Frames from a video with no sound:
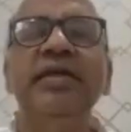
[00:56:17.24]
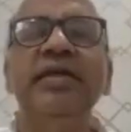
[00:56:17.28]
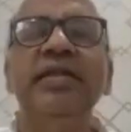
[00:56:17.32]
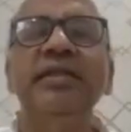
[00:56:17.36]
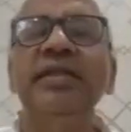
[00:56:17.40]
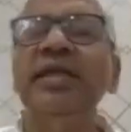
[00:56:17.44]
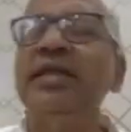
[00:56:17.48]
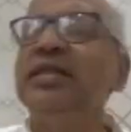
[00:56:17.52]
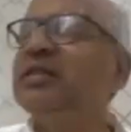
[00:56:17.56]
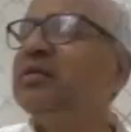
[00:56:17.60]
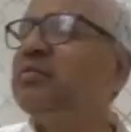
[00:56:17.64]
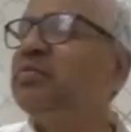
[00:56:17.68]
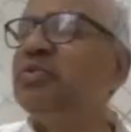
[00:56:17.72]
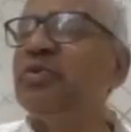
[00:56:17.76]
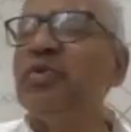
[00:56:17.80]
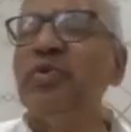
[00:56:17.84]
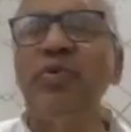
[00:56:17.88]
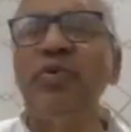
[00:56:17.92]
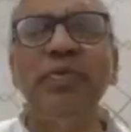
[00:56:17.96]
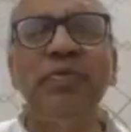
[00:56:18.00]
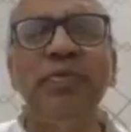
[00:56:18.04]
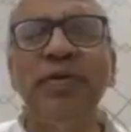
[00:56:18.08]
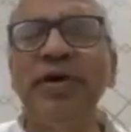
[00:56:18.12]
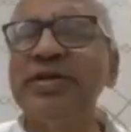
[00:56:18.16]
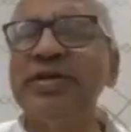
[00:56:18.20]
Then the
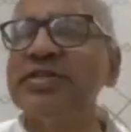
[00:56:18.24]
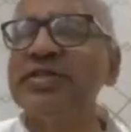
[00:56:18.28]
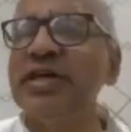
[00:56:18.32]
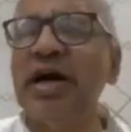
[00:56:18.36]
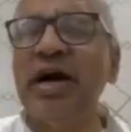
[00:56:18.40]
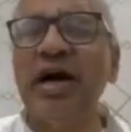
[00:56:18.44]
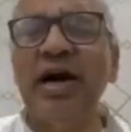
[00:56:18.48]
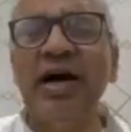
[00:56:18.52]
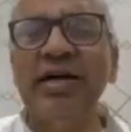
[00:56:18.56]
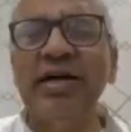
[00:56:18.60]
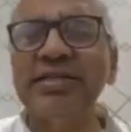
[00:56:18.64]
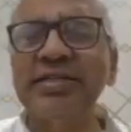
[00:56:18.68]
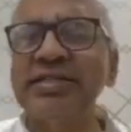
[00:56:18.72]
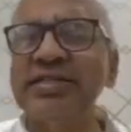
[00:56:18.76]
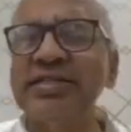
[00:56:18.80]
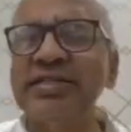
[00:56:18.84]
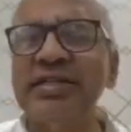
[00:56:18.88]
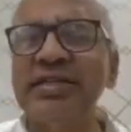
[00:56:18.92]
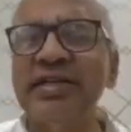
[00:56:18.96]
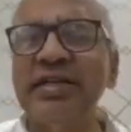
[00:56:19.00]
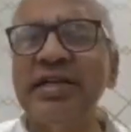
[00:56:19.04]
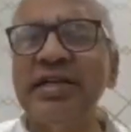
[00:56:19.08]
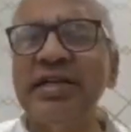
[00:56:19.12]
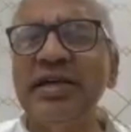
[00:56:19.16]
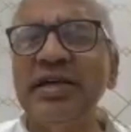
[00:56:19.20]
Purva Paksha
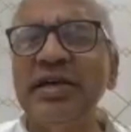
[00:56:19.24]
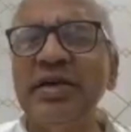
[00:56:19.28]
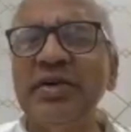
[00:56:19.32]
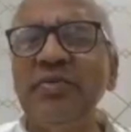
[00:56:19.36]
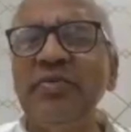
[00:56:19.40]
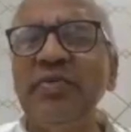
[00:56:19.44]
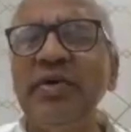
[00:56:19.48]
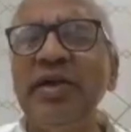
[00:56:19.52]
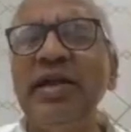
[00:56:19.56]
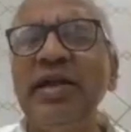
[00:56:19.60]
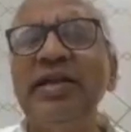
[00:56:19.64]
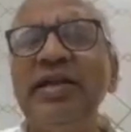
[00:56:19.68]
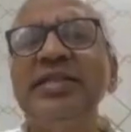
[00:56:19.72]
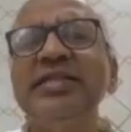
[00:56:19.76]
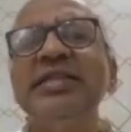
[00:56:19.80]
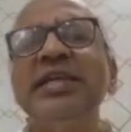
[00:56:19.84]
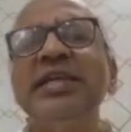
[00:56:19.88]
asks, when it is